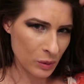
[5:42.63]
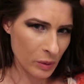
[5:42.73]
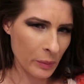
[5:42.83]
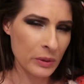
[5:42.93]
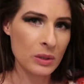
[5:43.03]
Do
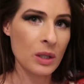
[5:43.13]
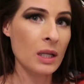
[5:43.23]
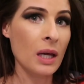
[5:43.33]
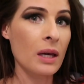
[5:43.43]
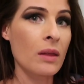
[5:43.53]
people
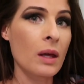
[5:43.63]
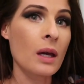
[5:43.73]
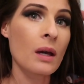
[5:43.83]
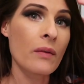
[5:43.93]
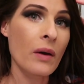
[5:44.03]
start like
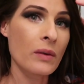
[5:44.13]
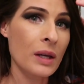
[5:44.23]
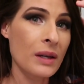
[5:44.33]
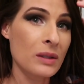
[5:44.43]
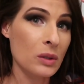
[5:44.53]
thinking of having
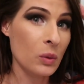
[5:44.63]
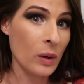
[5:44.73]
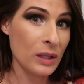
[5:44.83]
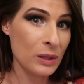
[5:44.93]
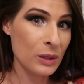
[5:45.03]
kids at
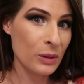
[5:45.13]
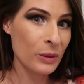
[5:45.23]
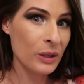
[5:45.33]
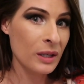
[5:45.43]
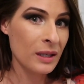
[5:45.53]

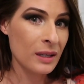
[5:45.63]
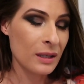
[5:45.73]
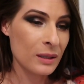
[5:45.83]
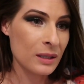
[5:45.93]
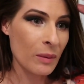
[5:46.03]
22?
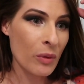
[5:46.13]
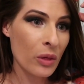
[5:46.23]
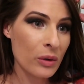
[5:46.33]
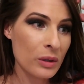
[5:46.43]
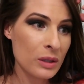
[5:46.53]
Because I'm
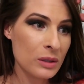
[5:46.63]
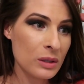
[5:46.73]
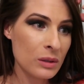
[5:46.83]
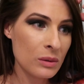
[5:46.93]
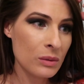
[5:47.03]

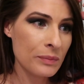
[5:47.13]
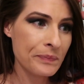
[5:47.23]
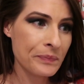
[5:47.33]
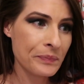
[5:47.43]
32.